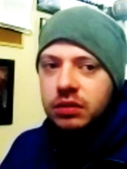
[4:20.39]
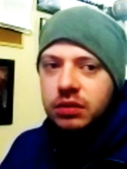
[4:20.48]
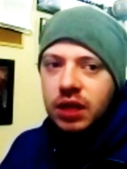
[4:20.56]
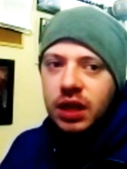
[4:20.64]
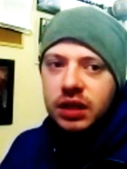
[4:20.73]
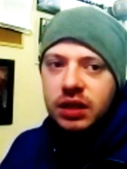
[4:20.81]

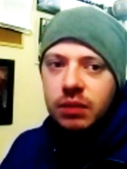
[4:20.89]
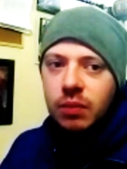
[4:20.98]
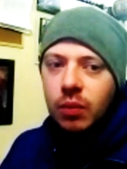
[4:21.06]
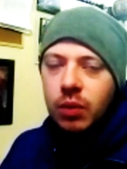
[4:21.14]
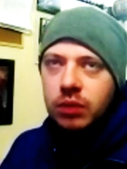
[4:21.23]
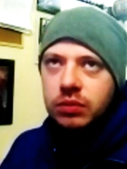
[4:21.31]
because
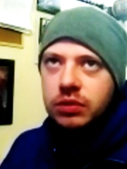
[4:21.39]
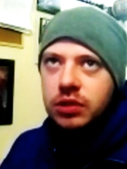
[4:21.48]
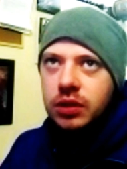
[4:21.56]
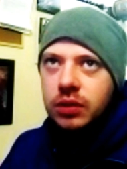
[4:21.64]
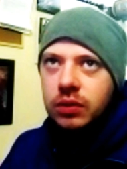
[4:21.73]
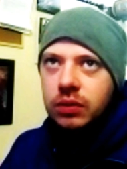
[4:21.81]
they didn't
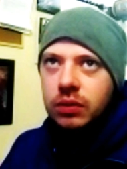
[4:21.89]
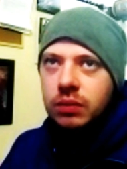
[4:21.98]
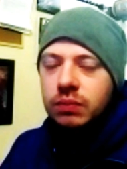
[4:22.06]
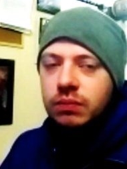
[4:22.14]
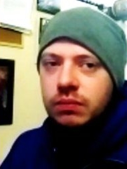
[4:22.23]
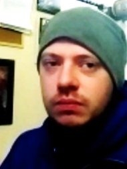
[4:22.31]
want
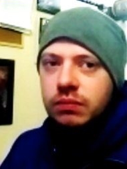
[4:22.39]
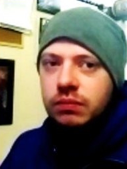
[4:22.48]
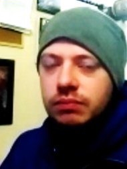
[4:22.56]
to